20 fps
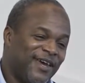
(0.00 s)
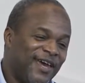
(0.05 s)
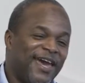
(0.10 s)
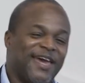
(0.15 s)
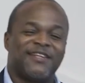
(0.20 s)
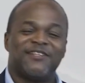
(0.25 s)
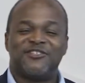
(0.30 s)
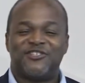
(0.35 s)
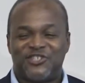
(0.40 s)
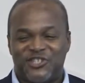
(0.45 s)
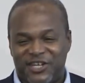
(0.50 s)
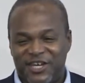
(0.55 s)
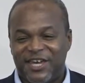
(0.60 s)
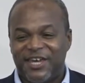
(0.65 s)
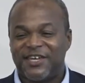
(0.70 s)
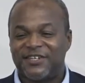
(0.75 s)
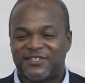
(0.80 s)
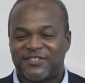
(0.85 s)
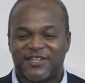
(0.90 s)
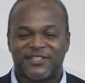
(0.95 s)
and
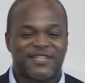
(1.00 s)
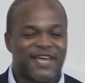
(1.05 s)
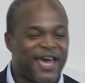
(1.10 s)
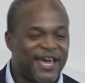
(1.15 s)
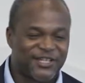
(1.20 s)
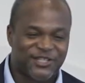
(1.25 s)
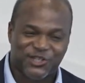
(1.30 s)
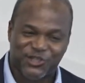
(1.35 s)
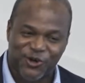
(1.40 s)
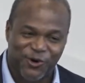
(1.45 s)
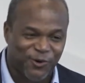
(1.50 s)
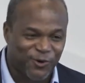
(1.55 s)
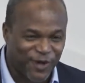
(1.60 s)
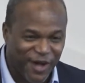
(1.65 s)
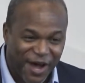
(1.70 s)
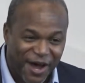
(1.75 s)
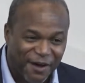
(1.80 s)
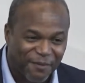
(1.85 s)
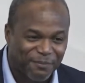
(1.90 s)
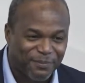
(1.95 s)
Jesus has showed
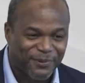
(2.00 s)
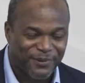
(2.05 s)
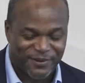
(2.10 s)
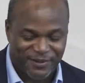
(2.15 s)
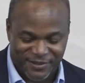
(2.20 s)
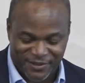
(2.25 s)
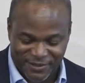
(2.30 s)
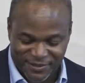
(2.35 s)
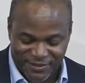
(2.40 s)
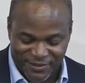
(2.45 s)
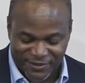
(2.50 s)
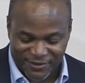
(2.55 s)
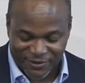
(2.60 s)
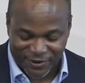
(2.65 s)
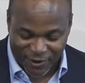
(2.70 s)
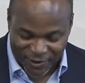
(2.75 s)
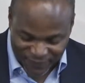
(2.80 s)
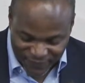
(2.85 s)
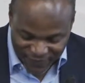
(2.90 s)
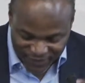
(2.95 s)
up
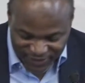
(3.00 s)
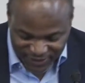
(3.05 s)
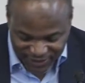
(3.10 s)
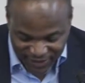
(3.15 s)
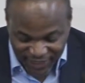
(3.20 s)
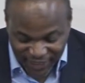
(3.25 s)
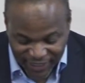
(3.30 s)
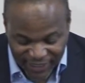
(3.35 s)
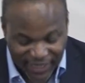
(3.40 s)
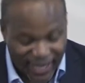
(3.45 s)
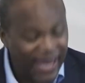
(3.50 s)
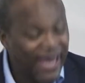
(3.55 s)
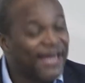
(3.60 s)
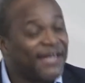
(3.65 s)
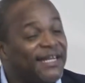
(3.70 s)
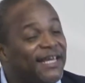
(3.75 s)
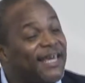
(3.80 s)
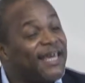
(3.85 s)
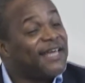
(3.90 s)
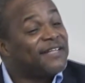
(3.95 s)
on the scene
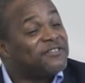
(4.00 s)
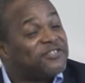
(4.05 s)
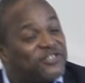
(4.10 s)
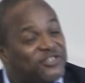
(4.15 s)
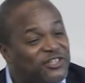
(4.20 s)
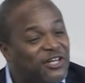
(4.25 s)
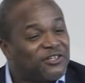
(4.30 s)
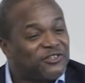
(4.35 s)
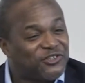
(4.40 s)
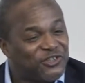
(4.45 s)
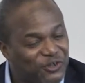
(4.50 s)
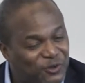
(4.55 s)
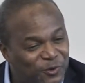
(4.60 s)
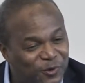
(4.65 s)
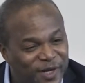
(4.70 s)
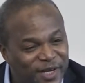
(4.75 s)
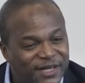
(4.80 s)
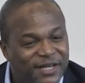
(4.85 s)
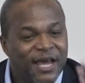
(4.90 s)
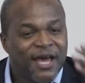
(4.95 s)
and
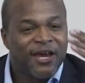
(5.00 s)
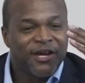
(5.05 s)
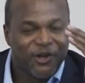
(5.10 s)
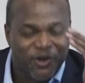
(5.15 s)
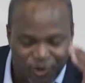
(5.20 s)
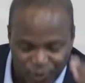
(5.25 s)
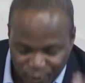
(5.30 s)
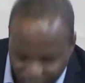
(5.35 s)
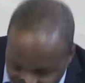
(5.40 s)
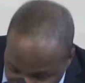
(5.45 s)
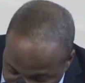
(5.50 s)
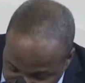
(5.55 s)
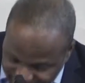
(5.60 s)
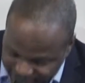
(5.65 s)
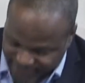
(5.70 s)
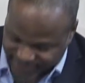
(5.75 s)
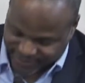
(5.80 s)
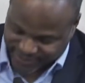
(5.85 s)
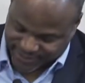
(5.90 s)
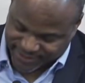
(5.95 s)
instituted
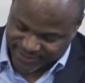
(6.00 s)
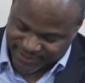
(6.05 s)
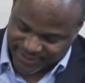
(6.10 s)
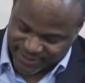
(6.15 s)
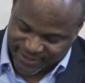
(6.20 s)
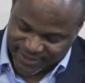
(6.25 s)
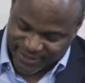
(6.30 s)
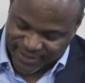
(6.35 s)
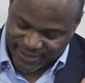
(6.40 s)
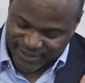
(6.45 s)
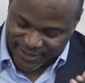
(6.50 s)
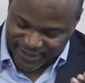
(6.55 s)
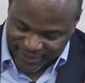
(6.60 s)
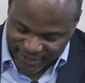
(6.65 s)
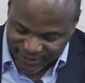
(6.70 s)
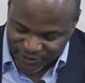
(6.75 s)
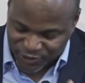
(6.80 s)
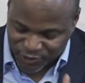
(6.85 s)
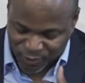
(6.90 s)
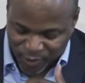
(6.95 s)
grace
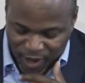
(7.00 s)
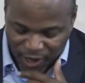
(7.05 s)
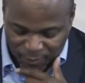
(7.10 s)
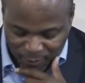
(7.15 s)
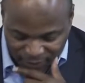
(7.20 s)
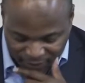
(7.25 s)
into our